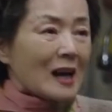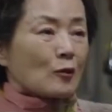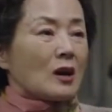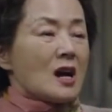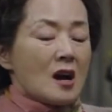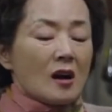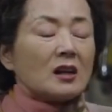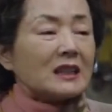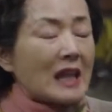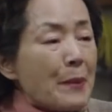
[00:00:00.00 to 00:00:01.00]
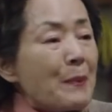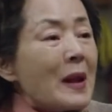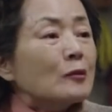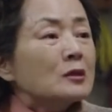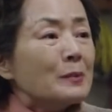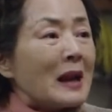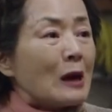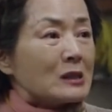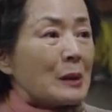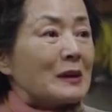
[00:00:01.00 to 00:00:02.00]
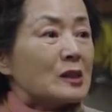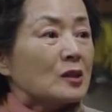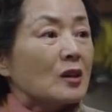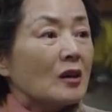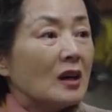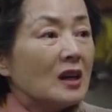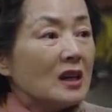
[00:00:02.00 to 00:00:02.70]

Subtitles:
She sees Jae as an incapable and lazy man